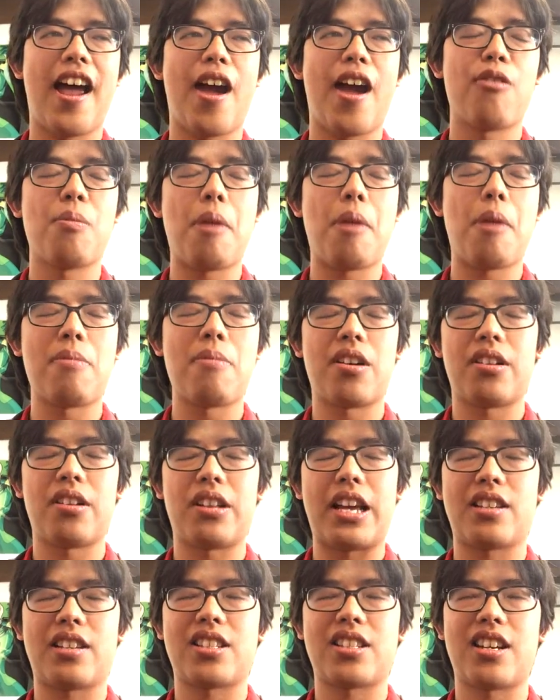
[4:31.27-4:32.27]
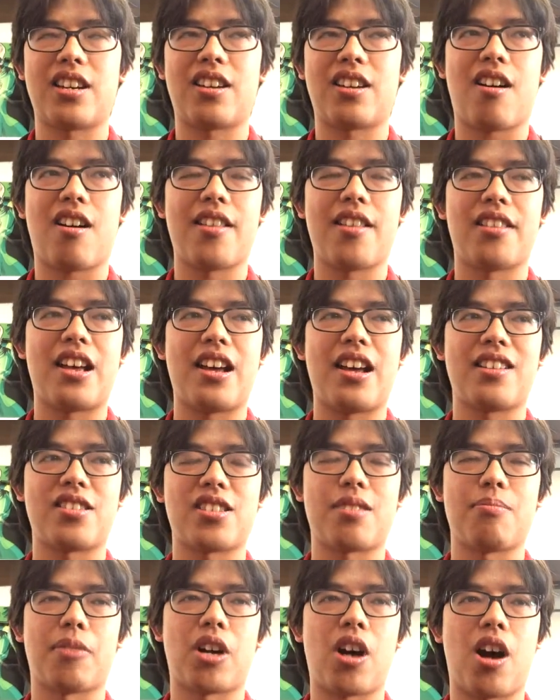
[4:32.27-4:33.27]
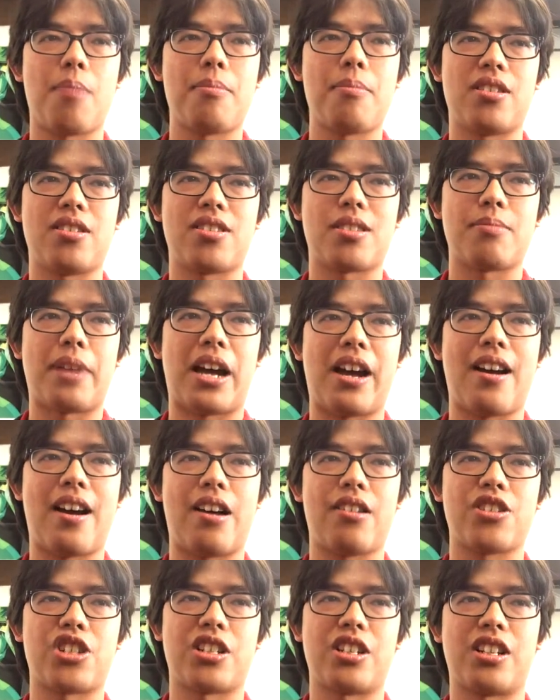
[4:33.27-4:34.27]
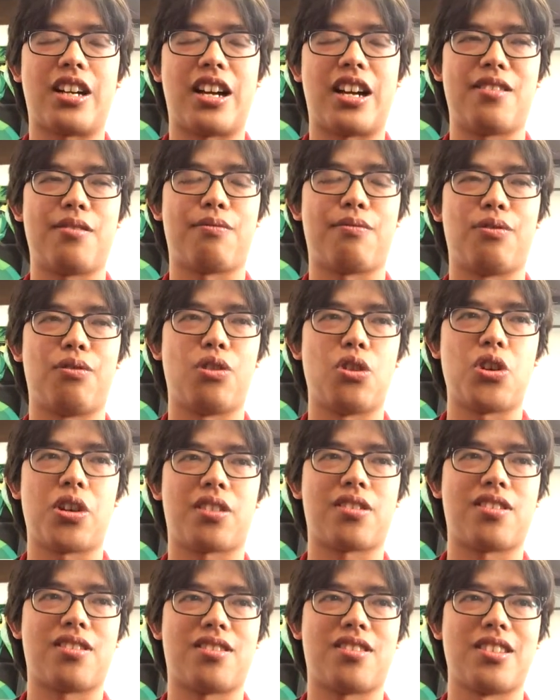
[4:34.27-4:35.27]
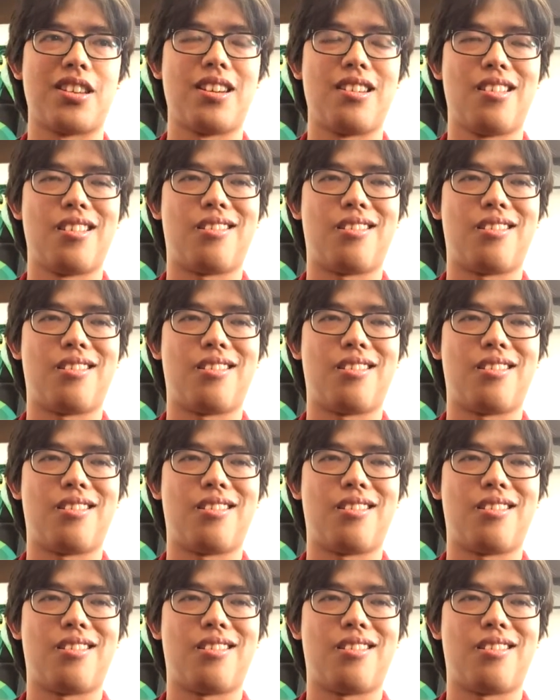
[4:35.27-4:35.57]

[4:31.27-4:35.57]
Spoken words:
I remember like seeing online some comments about how she kind of looked